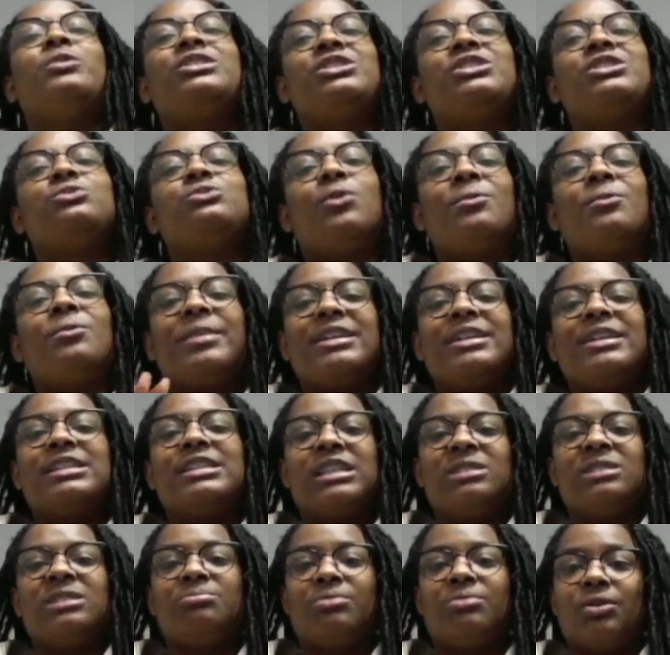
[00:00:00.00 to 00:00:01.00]
is what makes
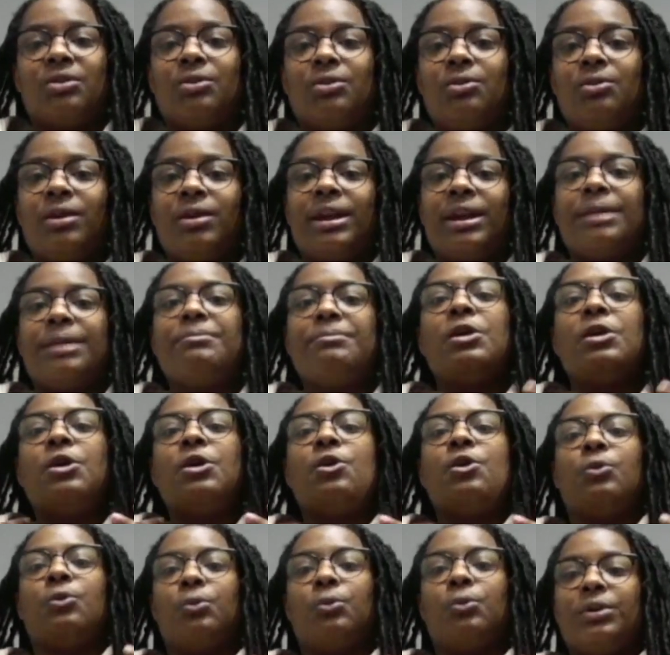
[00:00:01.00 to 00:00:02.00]
this program
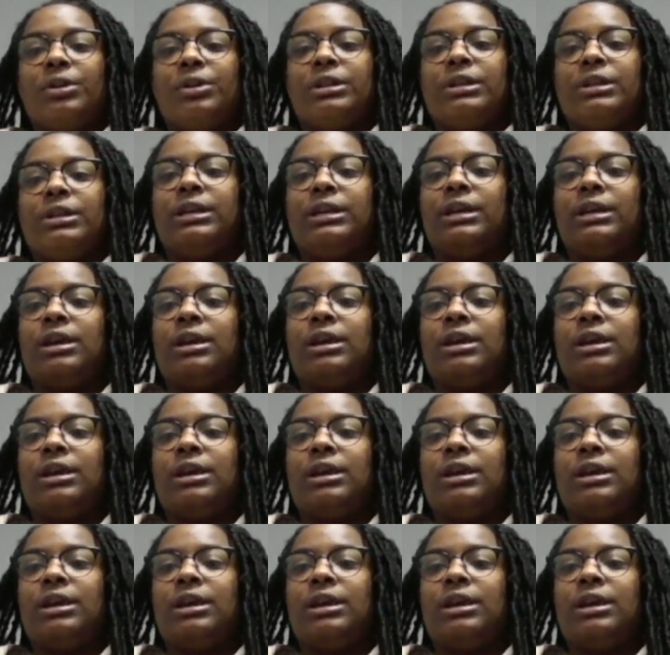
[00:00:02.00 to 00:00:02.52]
really